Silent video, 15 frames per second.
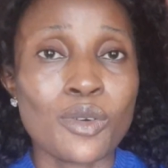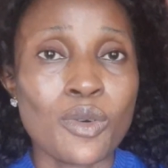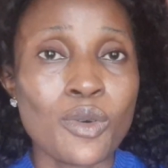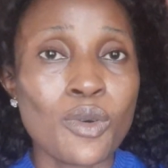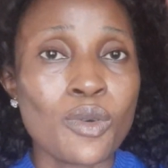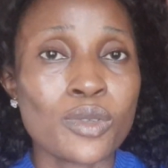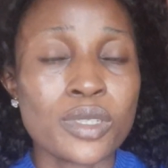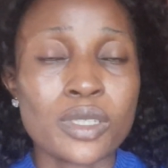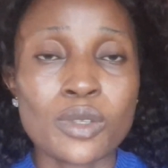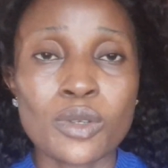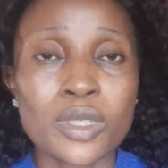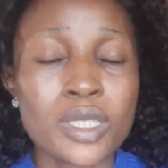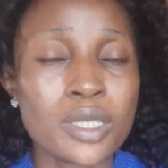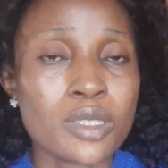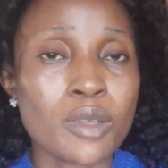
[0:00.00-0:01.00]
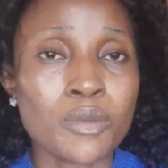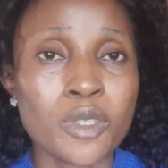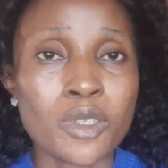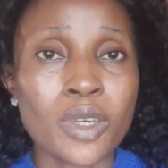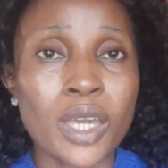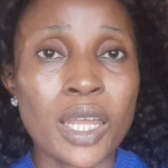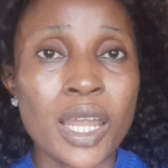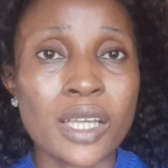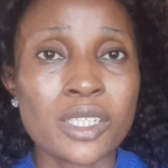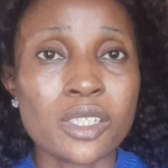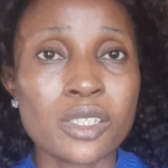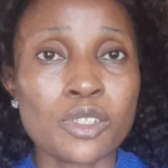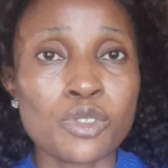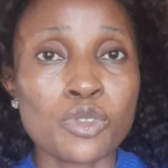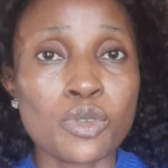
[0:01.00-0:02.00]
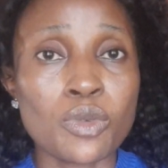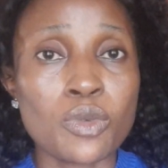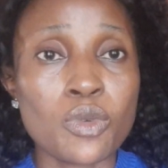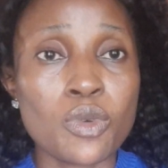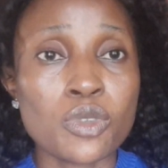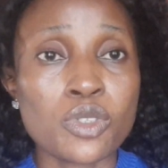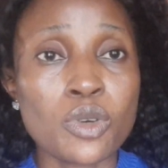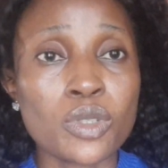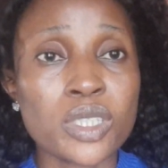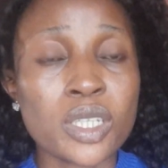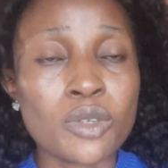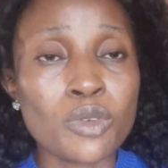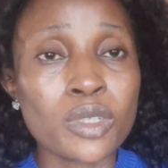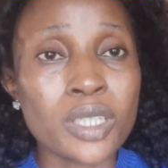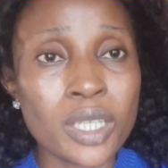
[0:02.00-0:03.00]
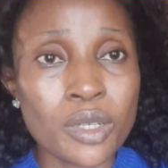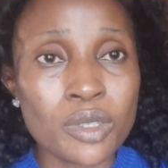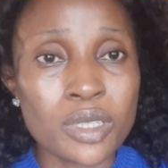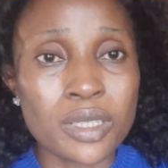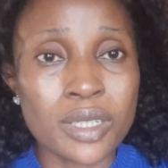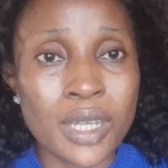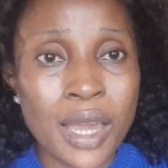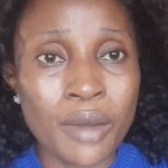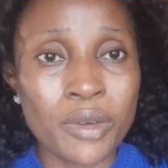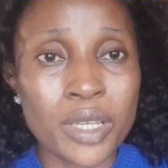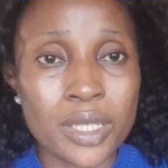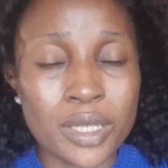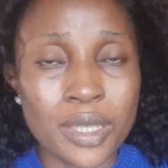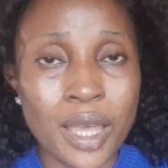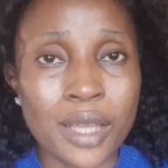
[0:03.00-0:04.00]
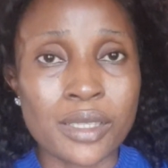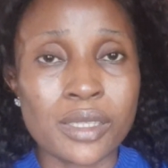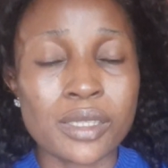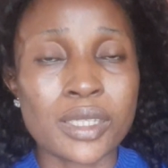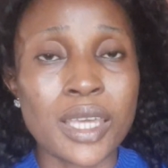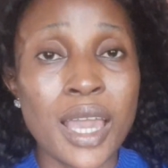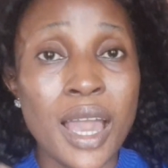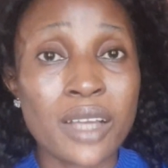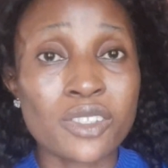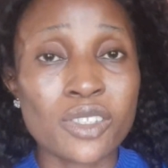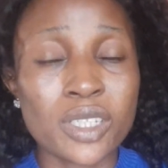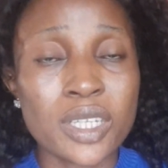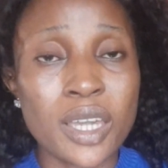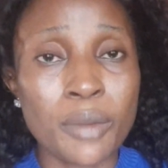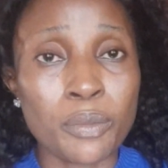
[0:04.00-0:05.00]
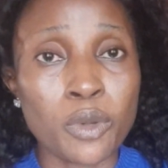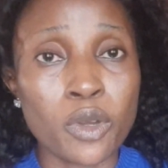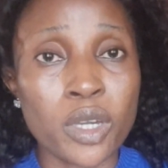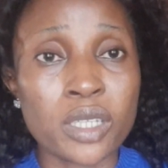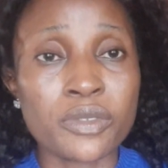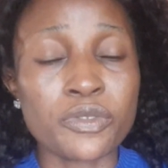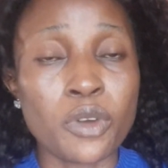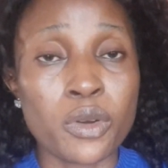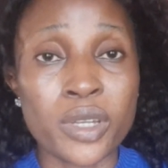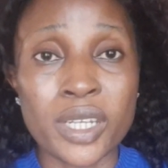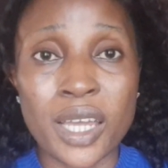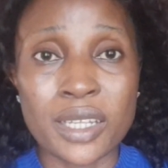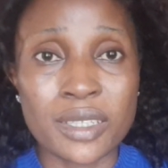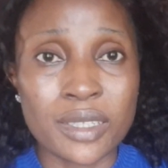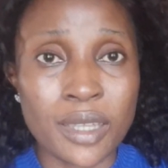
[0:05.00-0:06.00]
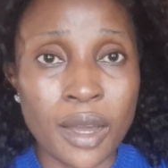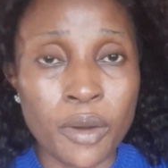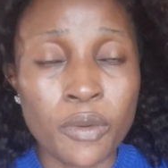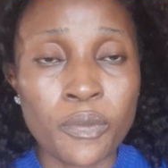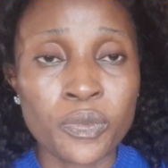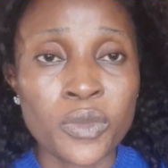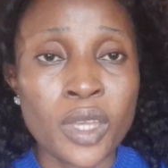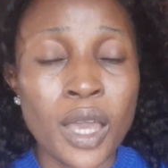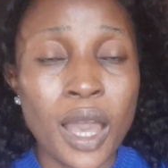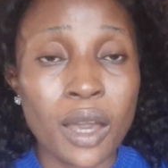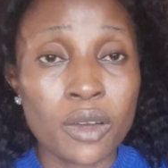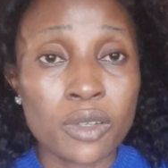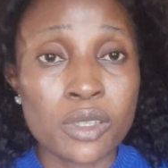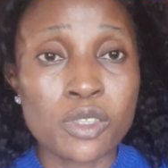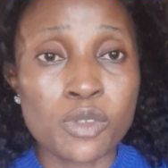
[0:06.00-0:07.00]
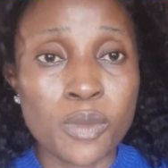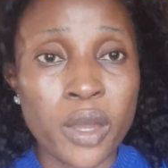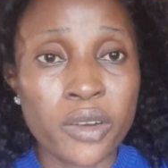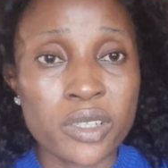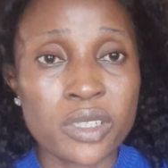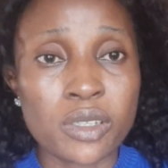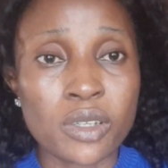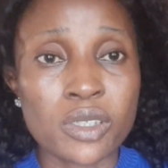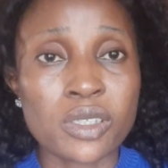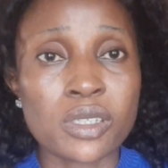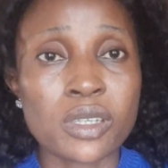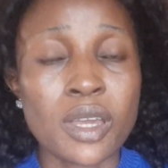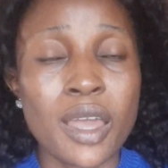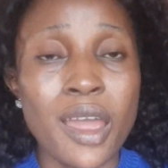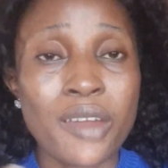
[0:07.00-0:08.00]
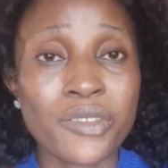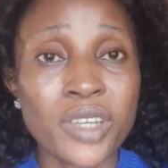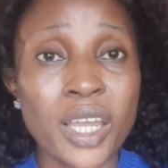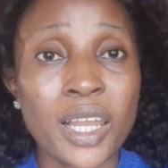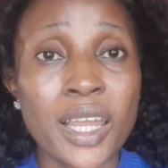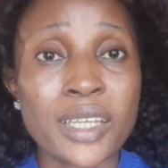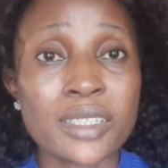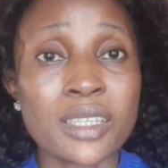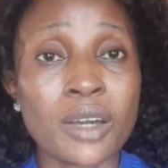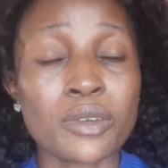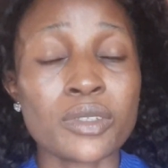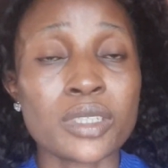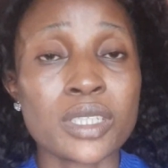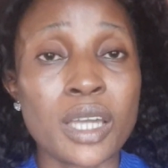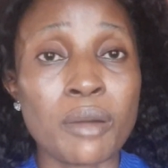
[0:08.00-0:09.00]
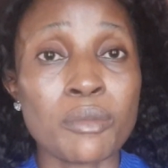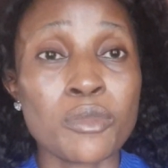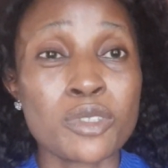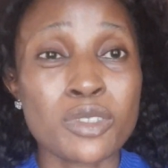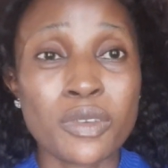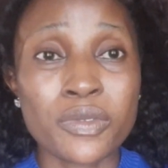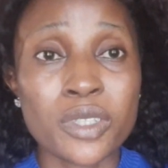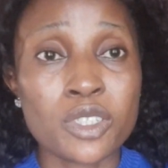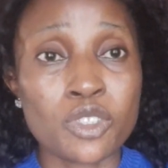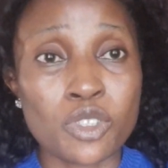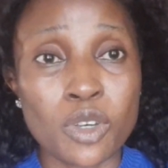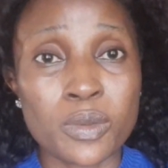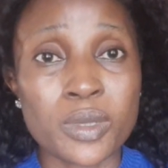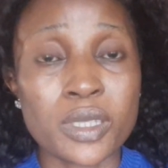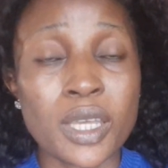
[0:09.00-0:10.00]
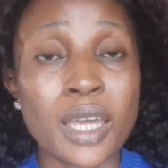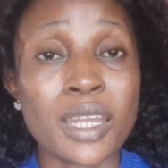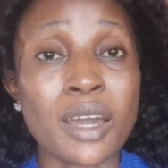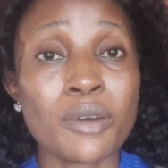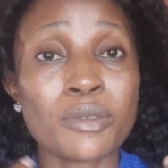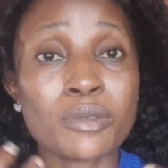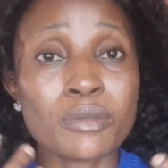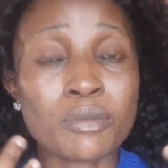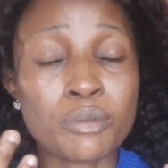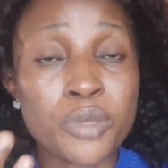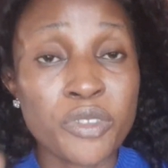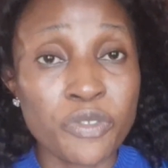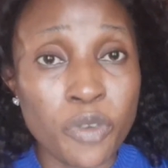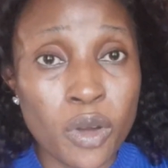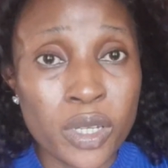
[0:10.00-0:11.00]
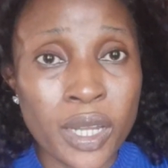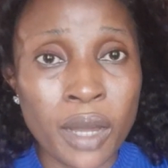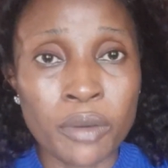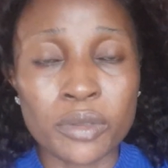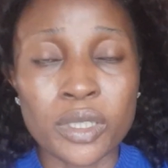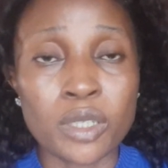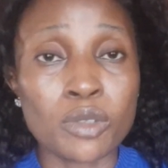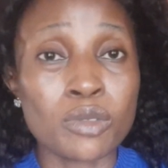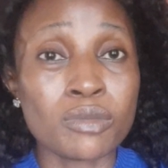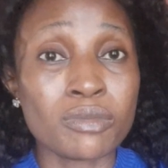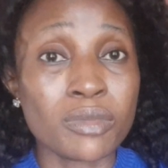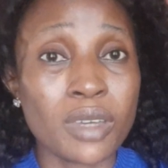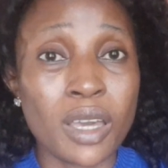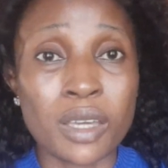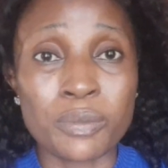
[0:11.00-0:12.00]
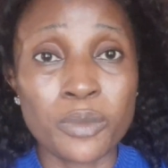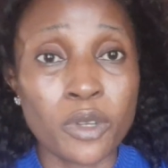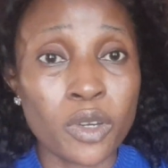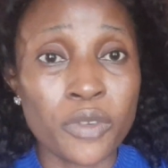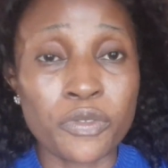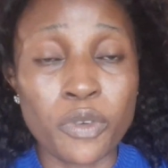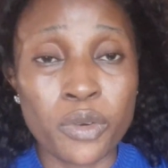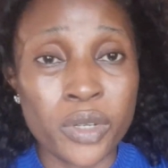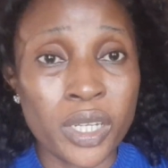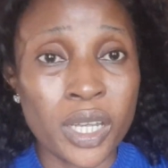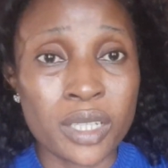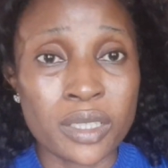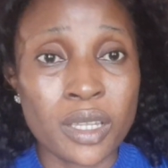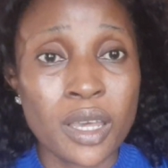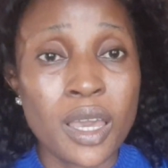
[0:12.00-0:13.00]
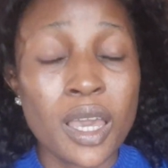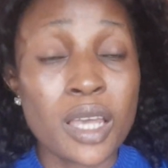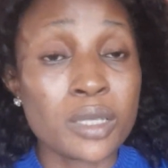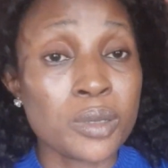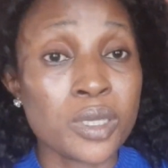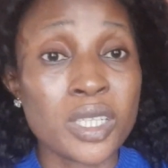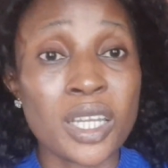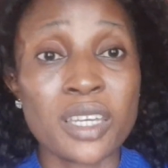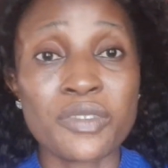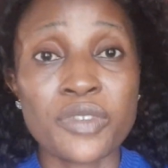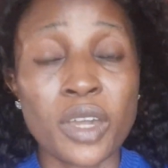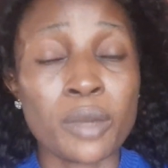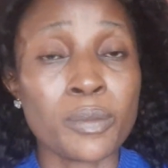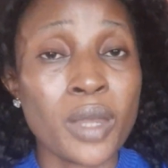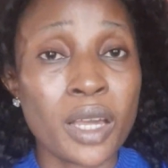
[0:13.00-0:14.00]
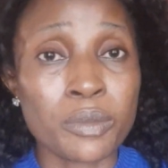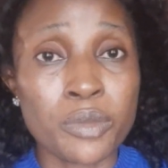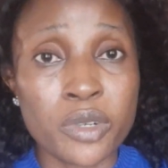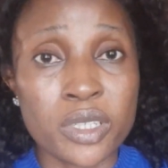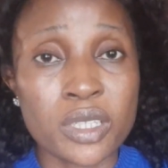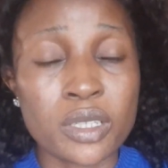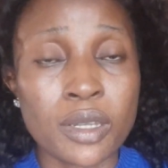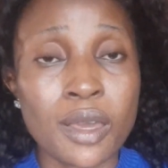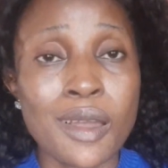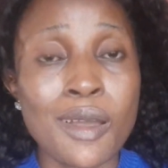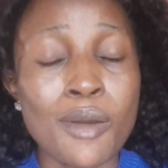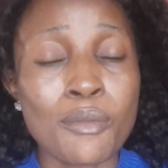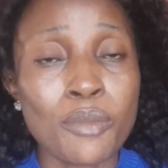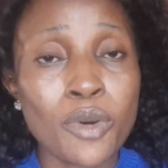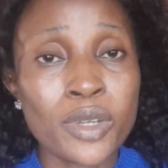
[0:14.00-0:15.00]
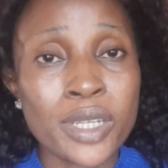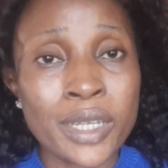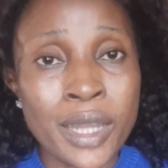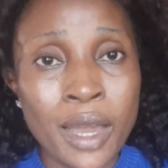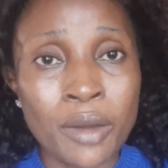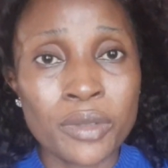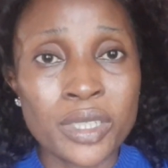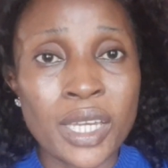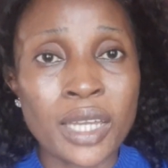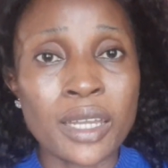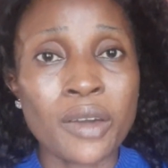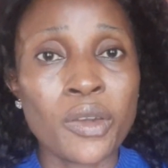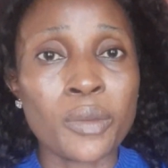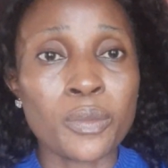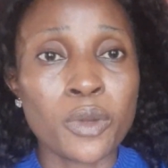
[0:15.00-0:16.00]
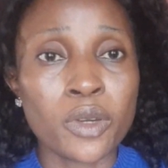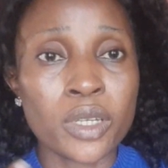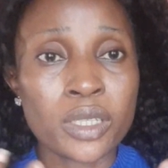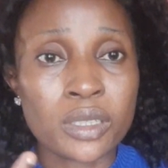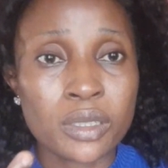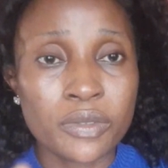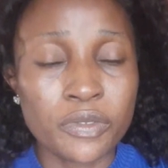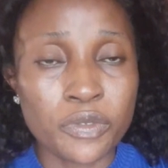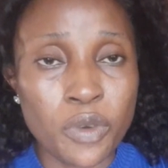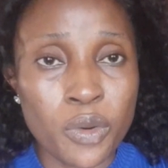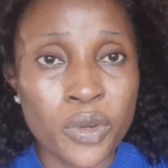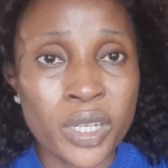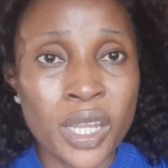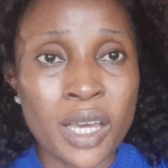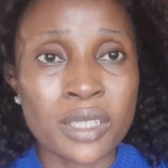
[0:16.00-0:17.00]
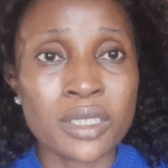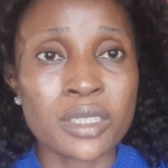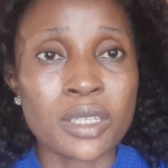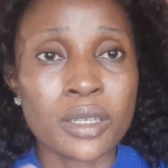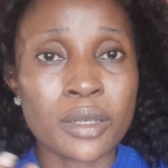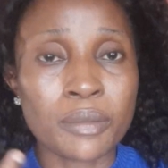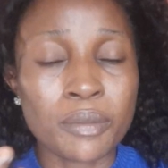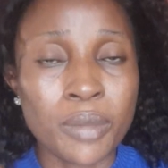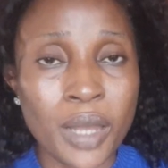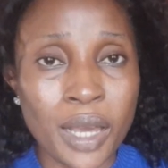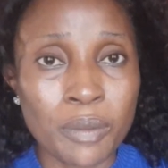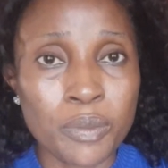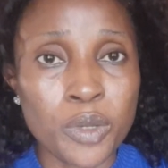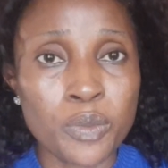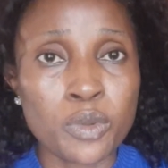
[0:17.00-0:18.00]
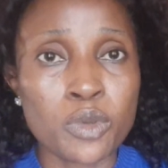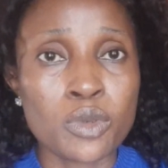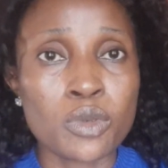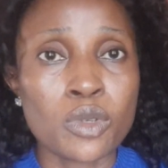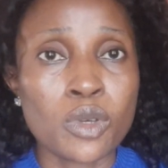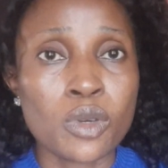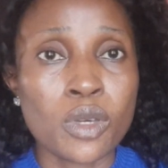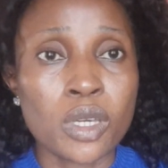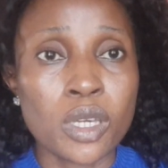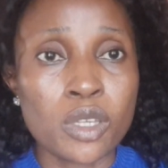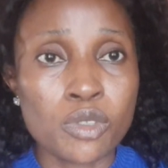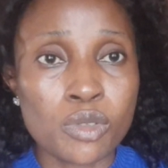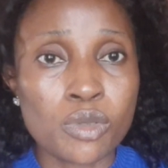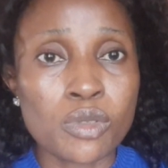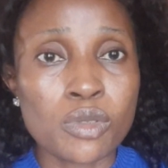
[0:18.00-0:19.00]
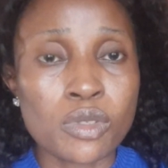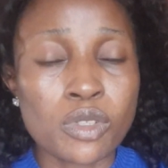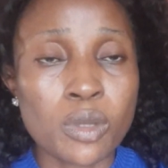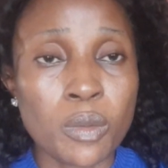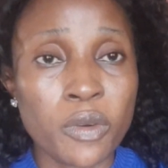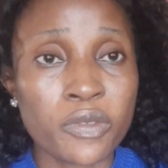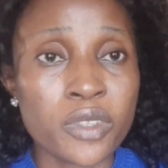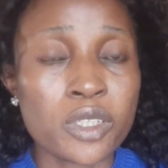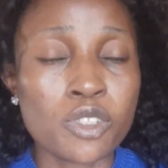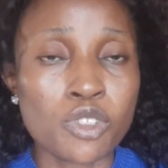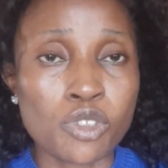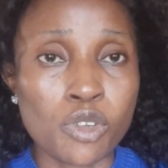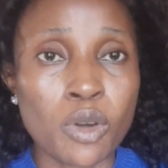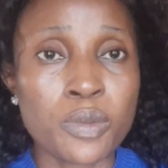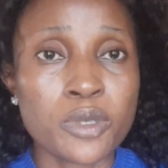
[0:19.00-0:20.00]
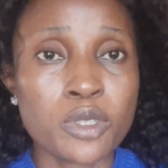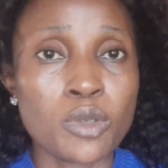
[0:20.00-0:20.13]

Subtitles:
Oh, so this is something you can actually do. So the good news now is that they are actually employing foreigners now. According to my research, I realized now most of these jobs, they are now, before now, they don't employ foreigners, especially if you're a black person. But now they are now employing foreigners, the black people, into some of these jobs.